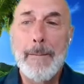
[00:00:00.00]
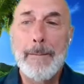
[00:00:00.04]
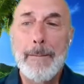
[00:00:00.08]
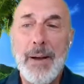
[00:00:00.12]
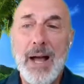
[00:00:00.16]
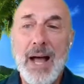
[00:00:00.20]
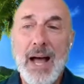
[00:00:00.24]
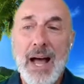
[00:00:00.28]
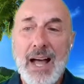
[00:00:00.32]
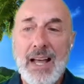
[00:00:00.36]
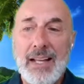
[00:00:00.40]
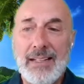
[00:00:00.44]

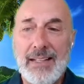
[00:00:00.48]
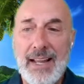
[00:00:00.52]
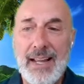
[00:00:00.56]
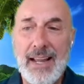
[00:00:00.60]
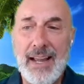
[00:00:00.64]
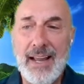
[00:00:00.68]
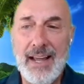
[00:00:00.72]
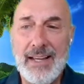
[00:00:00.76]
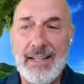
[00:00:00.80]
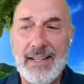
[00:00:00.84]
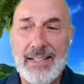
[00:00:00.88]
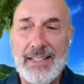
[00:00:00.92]

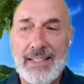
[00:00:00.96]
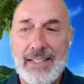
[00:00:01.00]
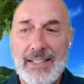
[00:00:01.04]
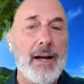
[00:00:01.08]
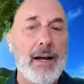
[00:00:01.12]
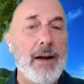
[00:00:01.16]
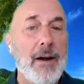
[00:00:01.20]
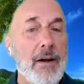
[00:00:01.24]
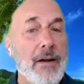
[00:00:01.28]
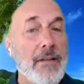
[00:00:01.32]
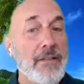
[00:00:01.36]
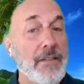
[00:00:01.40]
podcast
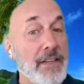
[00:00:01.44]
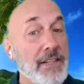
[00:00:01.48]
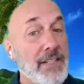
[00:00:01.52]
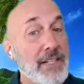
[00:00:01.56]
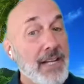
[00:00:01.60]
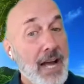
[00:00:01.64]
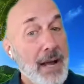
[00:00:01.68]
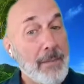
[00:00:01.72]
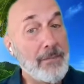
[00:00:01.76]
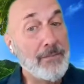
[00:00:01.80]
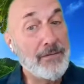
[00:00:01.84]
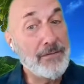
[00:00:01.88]
on the
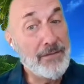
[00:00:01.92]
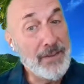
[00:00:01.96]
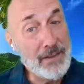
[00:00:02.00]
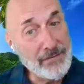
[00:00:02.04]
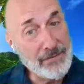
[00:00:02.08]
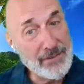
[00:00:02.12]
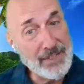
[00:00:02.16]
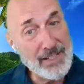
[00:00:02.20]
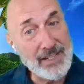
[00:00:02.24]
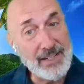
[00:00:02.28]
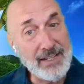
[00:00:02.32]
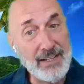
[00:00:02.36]
top
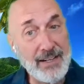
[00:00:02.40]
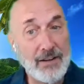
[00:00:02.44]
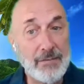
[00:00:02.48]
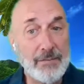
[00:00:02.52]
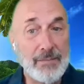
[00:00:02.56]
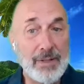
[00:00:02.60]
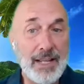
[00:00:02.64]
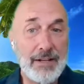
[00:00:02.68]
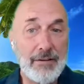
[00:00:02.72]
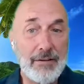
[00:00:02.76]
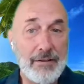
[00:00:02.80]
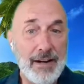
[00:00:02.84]
50
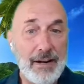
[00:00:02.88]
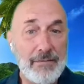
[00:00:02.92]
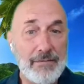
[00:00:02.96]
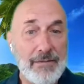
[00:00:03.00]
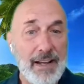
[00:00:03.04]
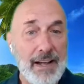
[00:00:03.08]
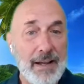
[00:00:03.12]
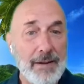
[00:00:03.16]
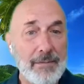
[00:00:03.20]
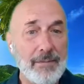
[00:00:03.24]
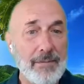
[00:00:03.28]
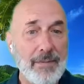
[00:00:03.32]
on Player
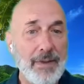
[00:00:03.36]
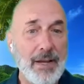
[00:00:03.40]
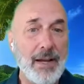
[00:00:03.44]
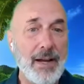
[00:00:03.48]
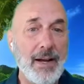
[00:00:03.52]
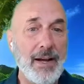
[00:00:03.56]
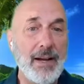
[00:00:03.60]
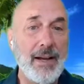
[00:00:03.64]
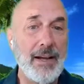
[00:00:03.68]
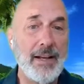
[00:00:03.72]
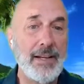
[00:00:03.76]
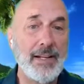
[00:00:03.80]
FM,
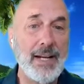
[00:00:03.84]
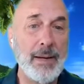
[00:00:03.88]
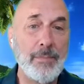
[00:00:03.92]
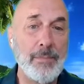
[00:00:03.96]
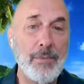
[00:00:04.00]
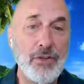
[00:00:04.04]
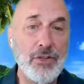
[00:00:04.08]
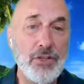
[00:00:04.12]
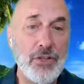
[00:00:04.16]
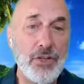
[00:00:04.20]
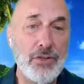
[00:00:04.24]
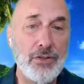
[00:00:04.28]
uh,
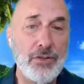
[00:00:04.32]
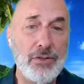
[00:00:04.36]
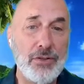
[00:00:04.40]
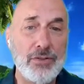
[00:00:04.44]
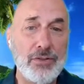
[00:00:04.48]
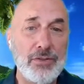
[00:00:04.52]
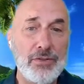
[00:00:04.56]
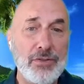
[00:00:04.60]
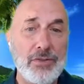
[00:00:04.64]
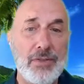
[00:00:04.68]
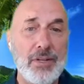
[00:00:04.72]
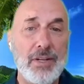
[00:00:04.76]
number
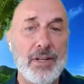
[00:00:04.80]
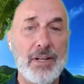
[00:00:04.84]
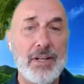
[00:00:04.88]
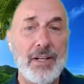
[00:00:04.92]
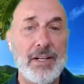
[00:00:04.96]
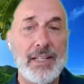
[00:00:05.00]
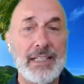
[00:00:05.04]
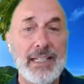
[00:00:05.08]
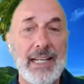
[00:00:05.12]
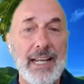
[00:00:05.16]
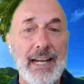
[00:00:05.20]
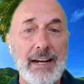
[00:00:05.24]
two
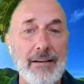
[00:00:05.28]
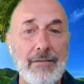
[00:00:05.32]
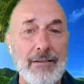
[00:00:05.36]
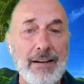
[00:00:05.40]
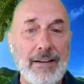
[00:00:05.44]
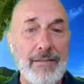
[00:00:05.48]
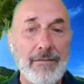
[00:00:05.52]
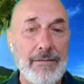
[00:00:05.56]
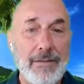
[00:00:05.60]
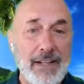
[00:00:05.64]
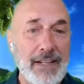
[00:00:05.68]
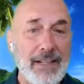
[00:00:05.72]
on
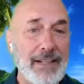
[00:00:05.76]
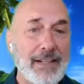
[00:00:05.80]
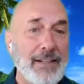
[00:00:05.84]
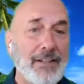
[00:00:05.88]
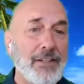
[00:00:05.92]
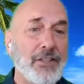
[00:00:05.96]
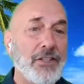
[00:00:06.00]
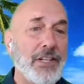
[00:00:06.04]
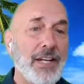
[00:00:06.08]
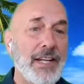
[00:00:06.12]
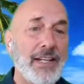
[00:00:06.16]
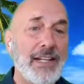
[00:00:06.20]
Caring
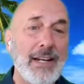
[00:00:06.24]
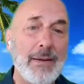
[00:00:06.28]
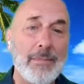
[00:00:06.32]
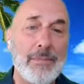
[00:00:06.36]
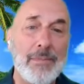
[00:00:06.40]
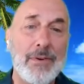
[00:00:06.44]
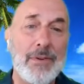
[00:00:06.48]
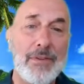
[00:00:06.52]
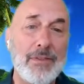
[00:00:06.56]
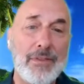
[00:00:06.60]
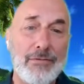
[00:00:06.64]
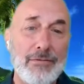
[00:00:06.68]
Village, and
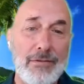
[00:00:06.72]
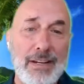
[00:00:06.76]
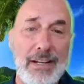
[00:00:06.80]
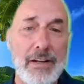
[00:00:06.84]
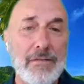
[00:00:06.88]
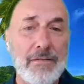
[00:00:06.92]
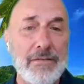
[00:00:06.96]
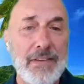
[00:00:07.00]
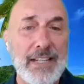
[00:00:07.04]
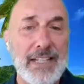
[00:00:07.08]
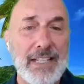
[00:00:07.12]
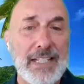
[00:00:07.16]
number three
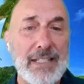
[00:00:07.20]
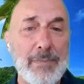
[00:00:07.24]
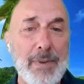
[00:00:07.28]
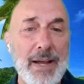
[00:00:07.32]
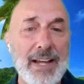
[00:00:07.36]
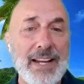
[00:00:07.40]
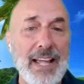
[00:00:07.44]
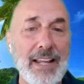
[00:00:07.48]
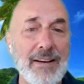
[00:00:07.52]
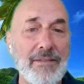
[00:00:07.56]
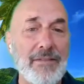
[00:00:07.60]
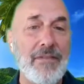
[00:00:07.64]
on
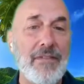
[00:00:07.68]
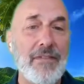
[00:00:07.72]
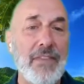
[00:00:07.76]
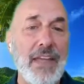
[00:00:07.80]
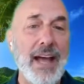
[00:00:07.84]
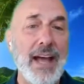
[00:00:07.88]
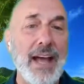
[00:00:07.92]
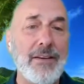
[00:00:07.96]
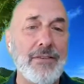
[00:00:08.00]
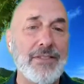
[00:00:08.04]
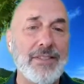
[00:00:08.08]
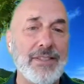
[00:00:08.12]
FeedSpot out of
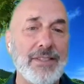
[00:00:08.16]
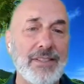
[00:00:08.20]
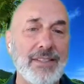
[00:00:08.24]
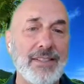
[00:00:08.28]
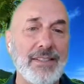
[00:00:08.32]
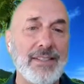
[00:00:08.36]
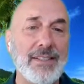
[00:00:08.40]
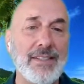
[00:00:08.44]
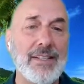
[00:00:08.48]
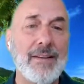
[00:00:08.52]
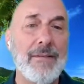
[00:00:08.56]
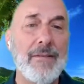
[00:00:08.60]

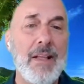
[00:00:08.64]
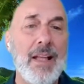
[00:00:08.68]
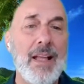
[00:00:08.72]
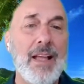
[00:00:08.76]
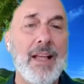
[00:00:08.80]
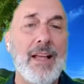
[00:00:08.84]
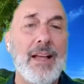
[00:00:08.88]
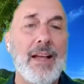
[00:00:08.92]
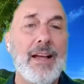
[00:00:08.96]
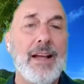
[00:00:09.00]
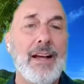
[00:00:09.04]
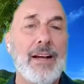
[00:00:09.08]
thousands
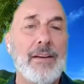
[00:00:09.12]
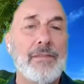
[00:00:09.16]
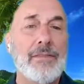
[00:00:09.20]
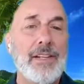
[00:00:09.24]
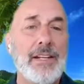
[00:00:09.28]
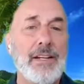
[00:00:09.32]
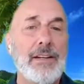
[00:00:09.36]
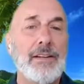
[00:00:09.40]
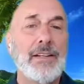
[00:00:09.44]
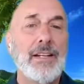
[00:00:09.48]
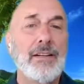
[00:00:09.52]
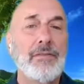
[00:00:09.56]
of
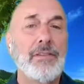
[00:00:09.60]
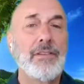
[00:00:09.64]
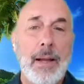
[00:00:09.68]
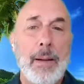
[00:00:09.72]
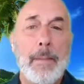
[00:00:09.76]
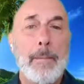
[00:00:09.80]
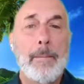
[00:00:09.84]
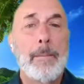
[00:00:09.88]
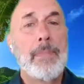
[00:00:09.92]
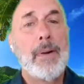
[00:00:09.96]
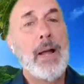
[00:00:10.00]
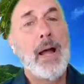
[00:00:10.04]
caregiver
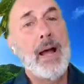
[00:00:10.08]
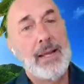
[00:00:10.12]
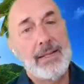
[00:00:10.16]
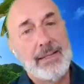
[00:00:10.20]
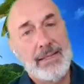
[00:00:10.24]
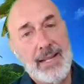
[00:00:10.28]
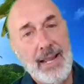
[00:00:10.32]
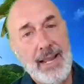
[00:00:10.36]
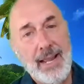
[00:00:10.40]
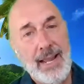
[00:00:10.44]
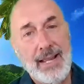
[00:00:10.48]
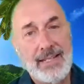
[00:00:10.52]

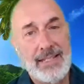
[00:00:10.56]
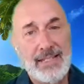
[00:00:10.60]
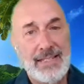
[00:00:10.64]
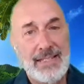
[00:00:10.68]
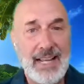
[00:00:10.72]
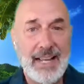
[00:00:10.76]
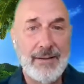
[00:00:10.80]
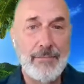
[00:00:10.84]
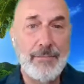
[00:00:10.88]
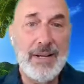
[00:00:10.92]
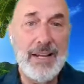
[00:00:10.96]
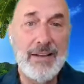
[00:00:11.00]
podcasts.
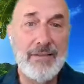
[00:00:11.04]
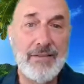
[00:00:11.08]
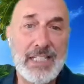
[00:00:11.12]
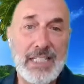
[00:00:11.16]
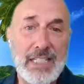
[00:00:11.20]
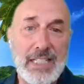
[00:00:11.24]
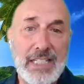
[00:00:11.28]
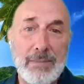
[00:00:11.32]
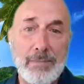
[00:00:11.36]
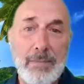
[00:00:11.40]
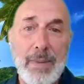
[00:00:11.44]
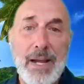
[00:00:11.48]
And we
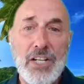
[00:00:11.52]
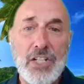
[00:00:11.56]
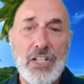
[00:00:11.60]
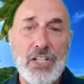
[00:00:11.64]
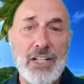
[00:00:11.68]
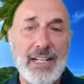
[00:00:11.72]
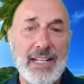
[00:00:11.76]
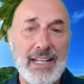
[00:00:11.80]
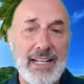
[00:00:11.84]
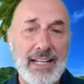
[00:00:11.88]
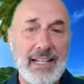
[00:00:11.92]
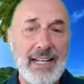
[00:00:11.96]

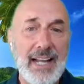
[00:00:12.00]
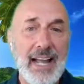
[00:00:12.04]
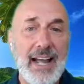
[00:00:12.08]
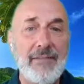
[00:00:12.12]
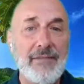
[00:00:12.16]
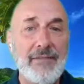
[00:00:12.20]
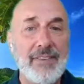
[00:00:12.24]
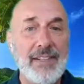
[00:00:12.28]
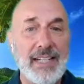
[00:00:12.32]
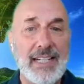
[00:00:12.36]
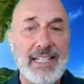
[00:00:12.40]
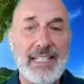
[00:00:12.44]
especially
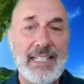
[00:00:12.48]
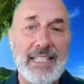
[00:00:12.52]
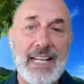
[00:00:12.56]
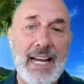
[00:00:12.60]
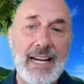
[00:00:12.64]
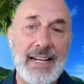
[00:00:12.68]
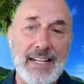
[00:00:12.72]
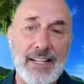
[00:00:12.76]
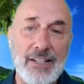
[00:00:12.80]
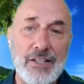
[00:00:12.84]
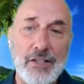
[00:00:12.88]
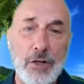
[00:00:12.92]
have an
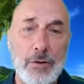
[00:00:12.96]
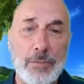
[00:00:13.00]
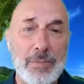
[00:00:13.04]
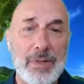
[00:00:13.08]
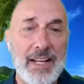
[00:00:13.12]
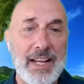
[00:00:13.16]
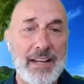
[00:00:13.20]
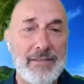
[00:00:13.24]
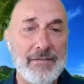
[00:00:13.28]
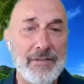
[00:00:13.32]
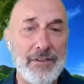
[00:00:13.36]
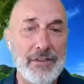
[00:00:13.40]
exciting show
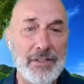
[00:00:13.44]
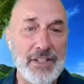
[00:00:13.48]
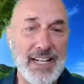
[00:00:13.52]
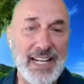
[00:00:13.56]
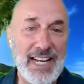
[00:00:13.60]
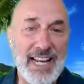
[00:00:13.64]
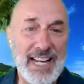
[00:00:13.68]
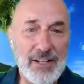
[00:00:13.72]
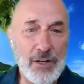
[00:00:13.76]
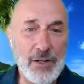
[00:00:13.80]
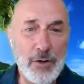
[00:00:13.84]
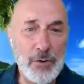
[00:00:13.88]
planned for you
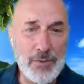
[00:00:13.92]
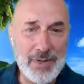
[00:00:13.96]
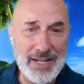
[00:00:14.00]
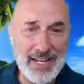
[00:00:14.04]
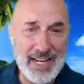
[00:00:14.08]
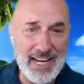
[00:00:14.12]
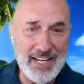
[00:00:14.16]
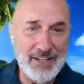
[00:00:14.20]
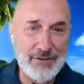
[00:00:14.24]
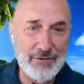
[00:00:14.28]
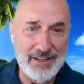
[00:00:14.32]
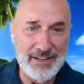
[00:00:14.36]
today, don't
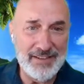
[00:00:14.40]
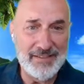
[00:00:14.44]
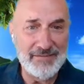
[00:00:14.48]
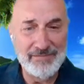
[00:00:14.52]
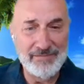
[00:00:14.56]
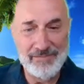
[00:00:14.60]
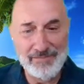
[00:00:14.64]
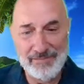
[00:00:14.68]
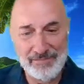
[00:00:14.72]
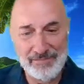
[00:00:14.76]
we, Adrienne?